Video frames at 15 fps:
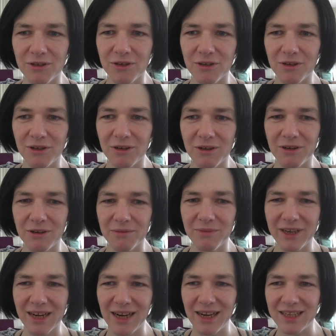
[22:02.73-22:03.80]
to
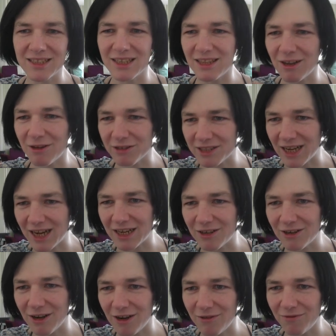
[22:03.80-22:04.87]
be released
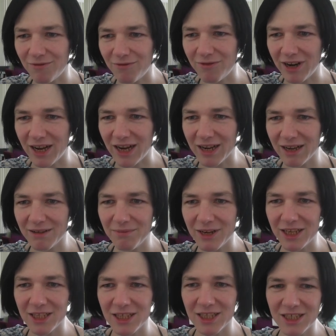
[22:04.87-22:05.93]
outside of like
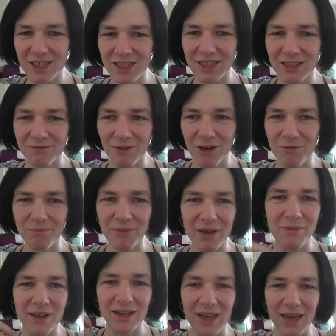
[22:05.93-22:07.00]
British world,
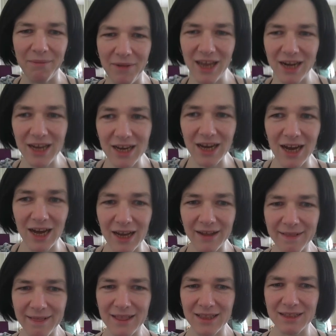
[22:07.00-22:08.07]
maybe in America.